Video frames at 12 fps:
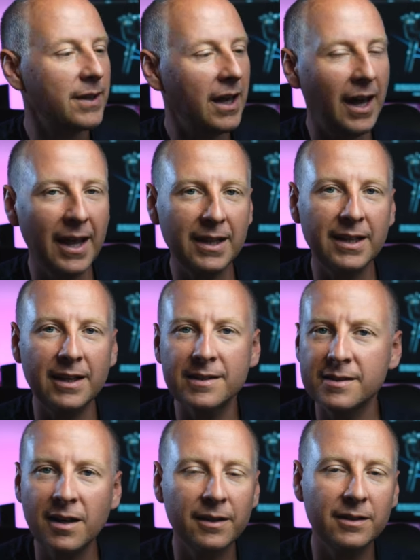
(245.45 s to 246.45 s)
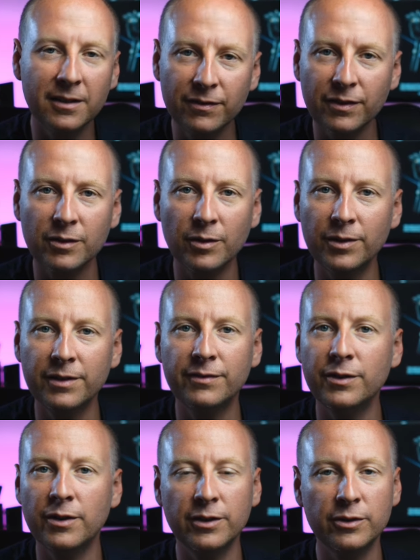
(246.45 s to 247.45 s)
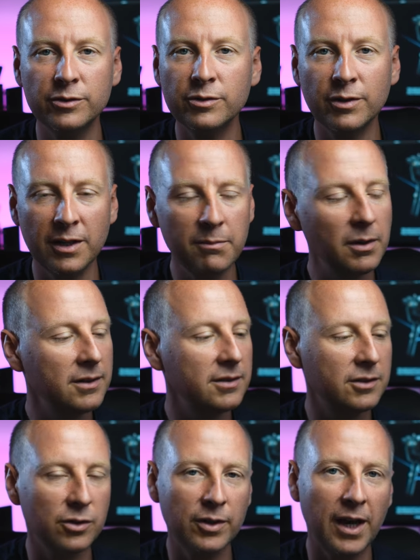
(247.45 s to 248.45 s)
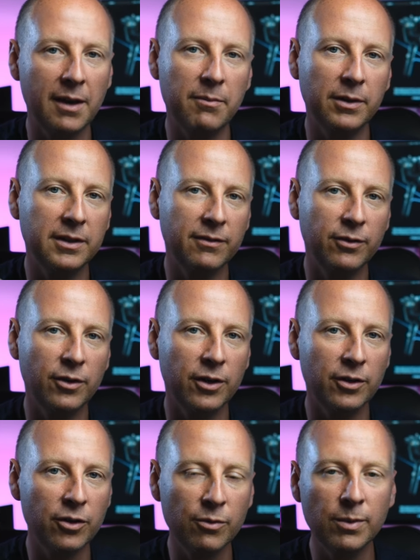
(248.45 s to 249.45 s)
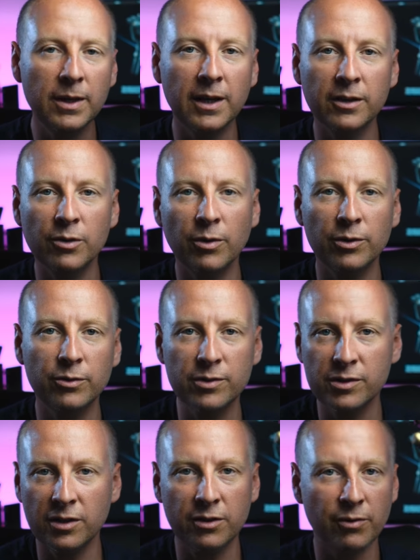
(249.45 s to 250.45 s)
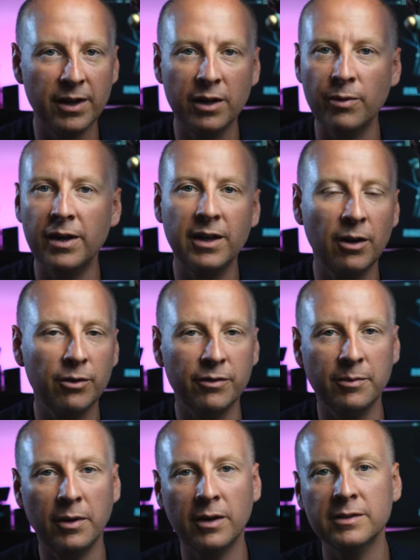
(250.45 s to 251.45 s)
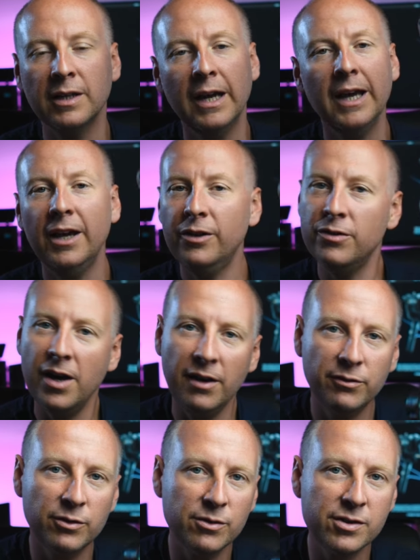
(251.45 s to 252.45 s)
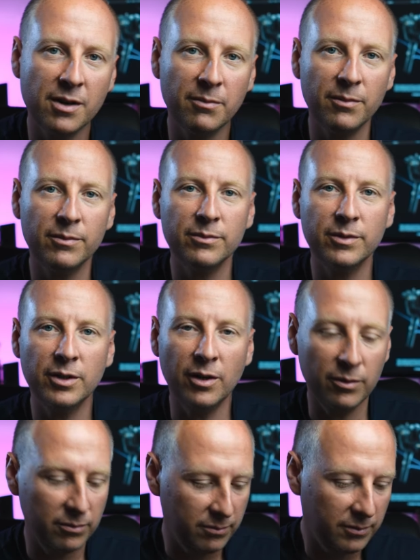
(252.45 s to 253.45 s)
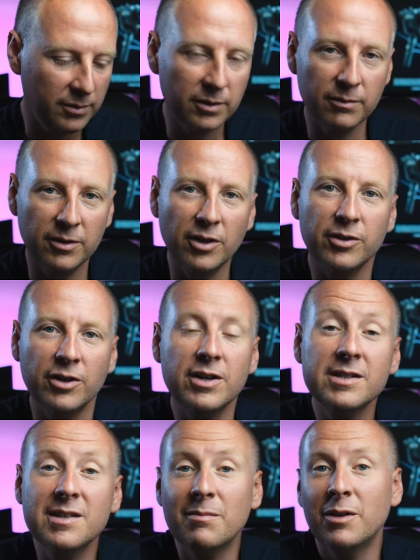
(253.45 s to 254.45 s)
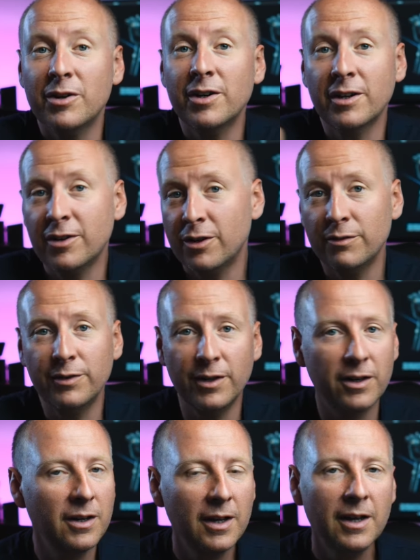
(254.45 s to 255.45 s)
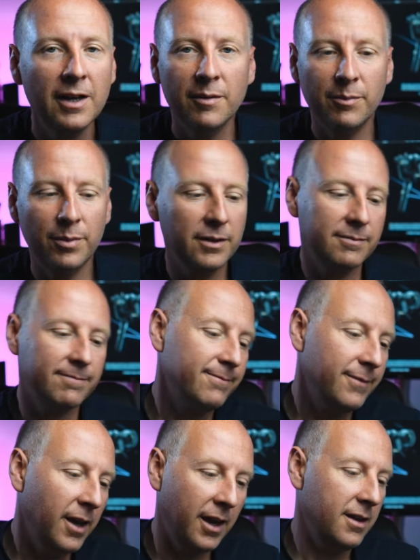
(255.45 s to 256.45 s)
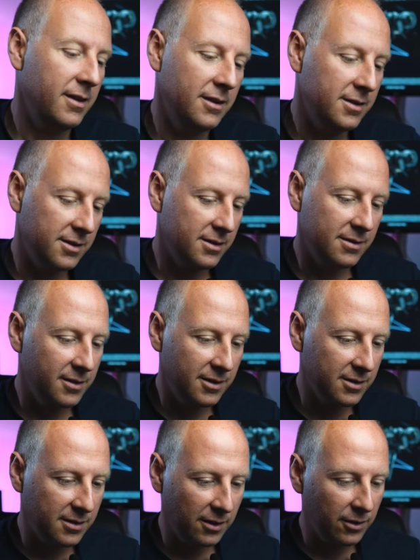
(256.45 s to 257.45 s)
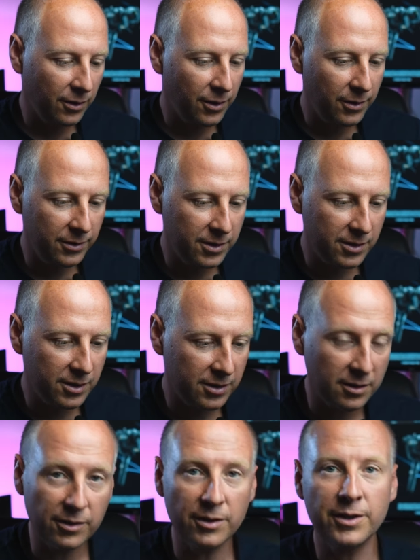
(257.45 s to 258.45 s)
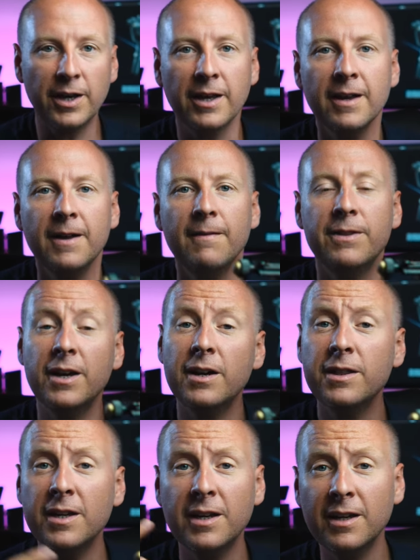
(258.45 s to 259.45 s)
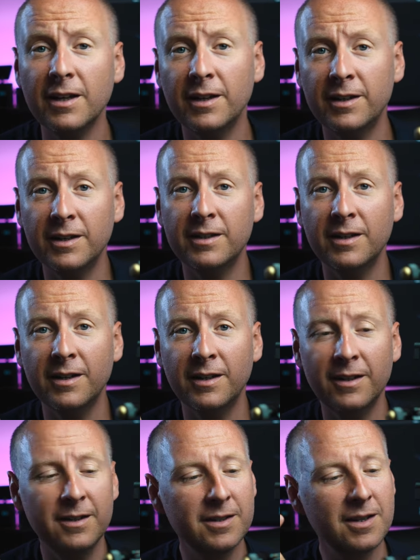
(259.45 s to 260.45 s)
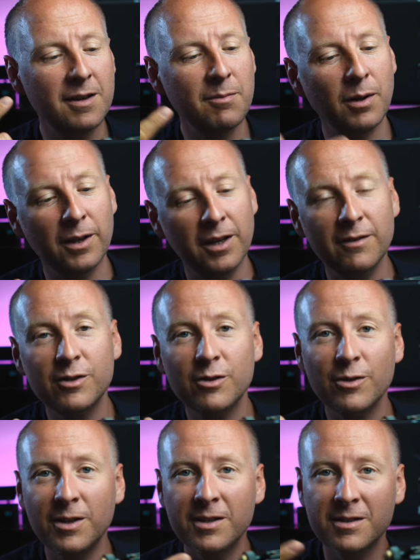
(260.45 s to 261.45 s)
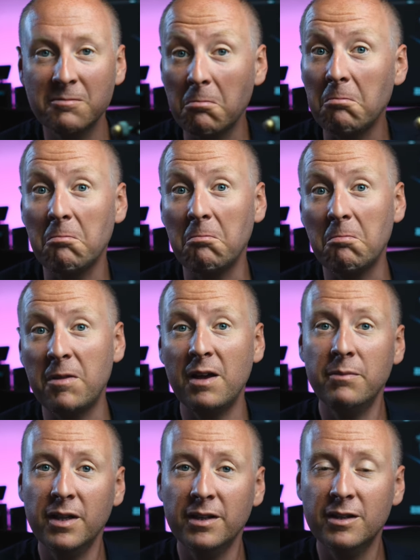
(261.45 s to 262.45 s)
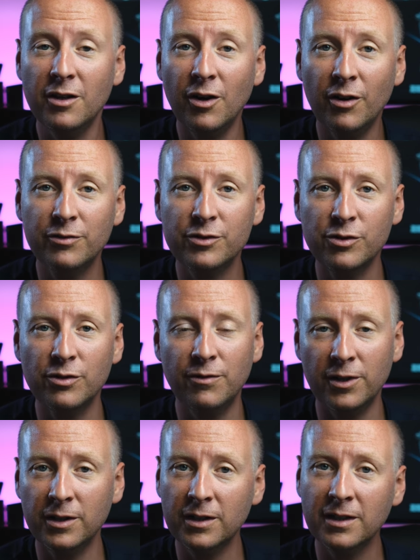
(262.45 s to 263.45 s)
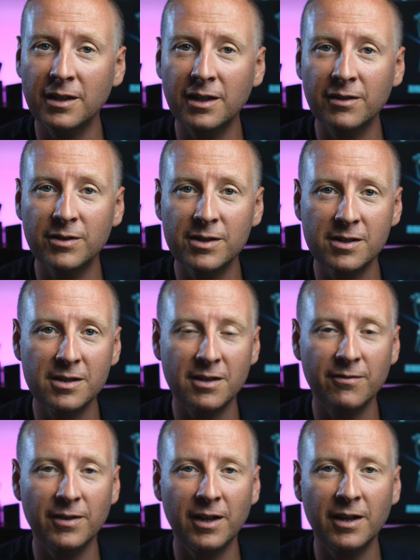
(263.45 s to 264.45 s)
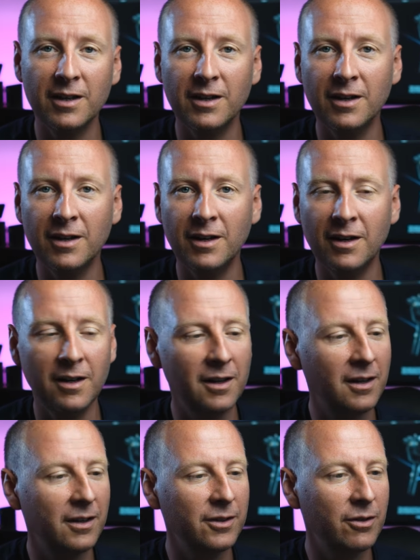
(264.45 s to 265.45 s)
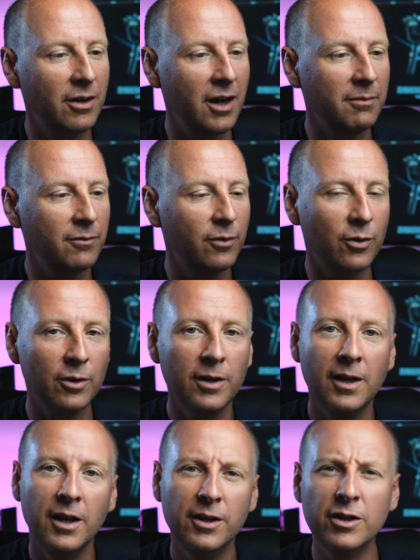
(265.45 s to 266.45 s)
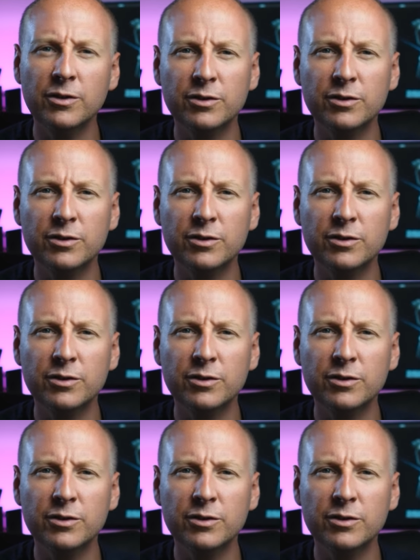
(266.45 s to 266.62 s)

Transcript: handling is not difficult. If you are used to gimbals, it's okay, but if you are a newbie and you want to start right away out of the box, you have to do some, you know, there is some learning curve there. But hey, this is just a little thing. The other thing that this gimbal gives you is the ability of shoot vertically, if this is something you're up for, you know,